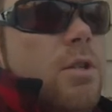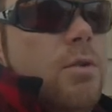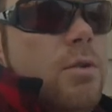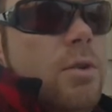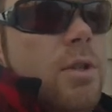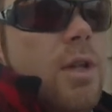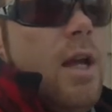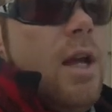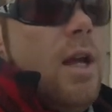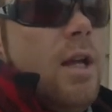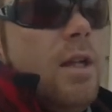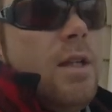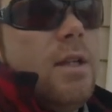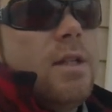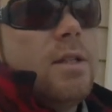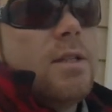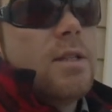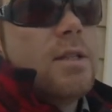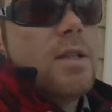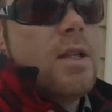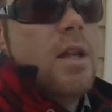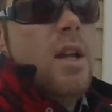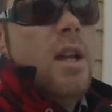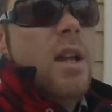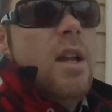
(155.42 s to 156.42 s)
doing that,
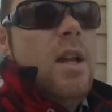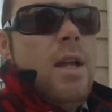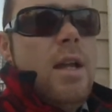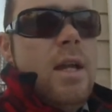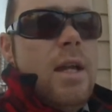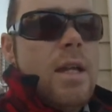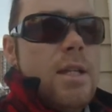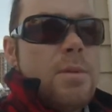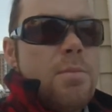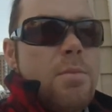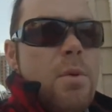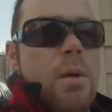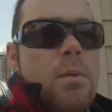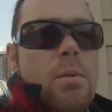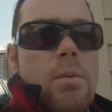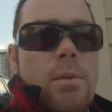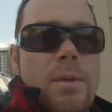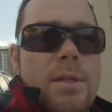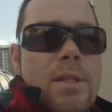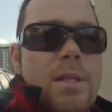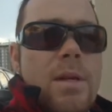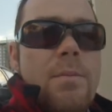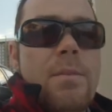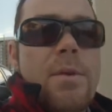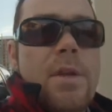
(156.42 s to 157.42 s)
it's
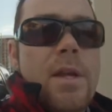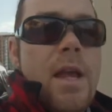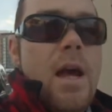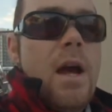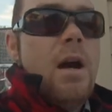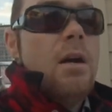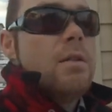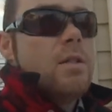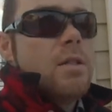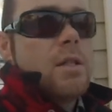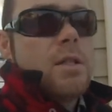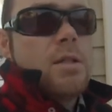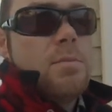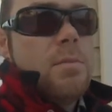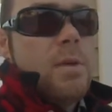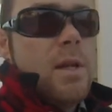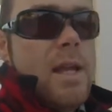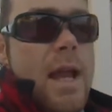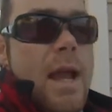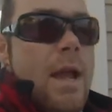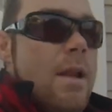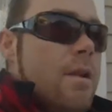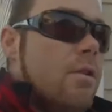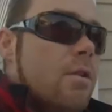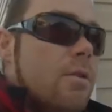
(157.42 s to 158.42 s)
probably something else, it's
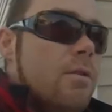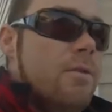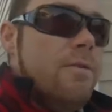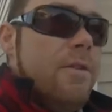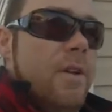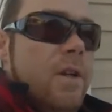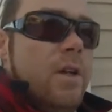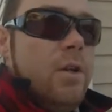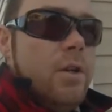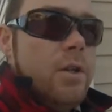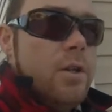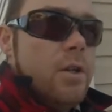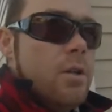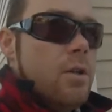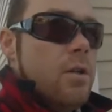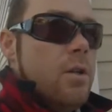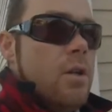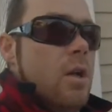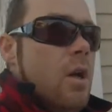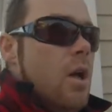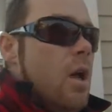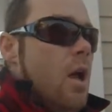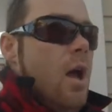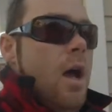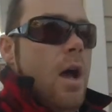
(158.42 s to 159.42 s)
mechanical failure.
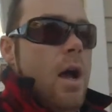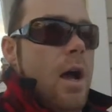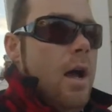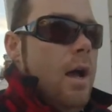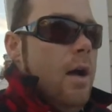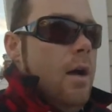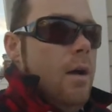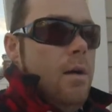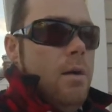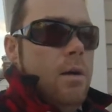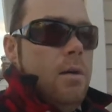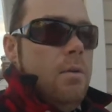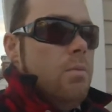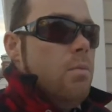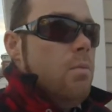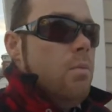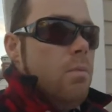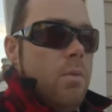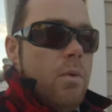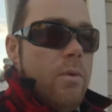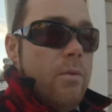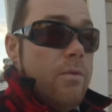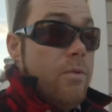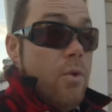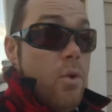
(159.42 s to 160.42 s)

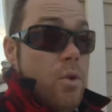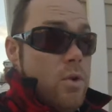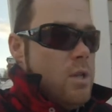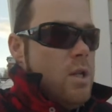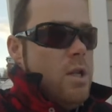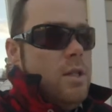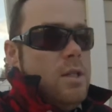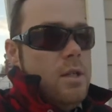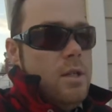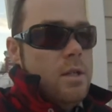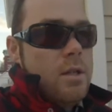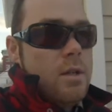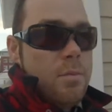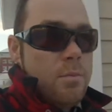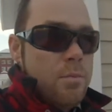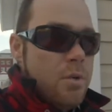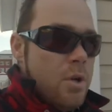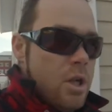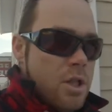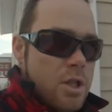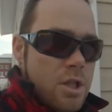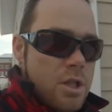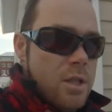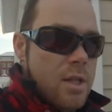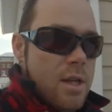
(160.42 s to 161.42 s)
Of course I did a
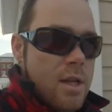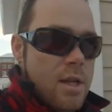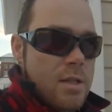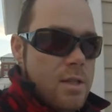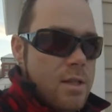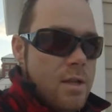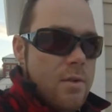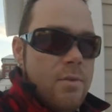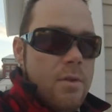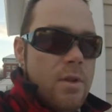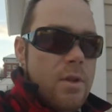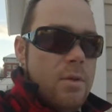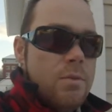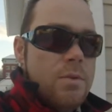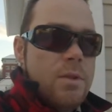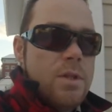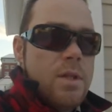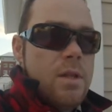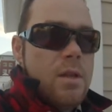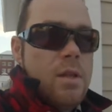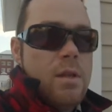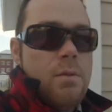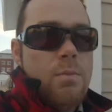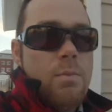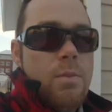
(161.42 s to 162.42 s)
compression test, everything was
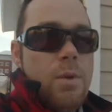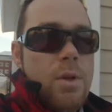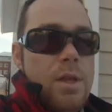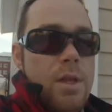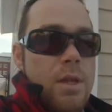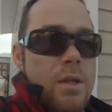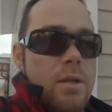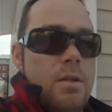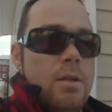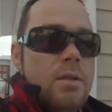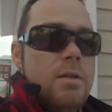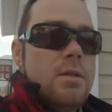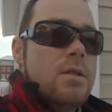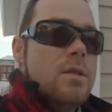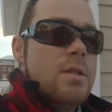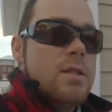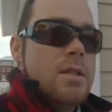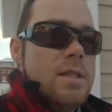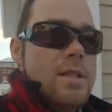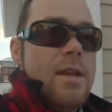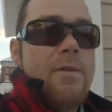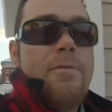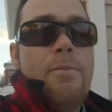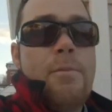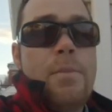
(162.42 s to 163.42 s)
within
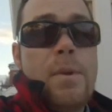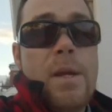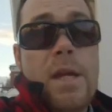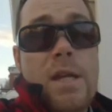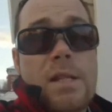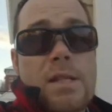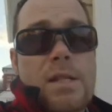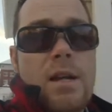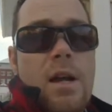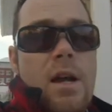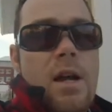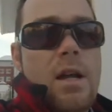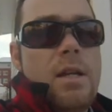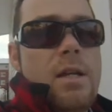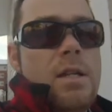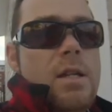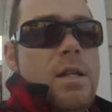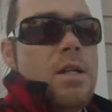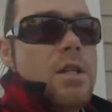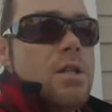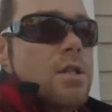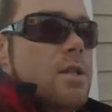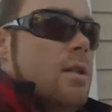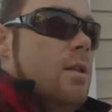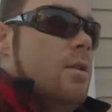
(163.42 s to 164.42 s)
7 psi in
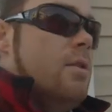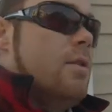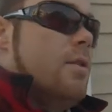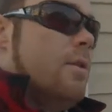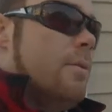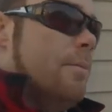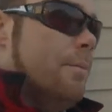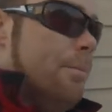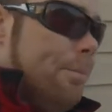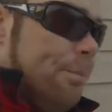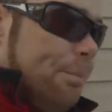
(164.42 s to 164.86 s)
each cylinder.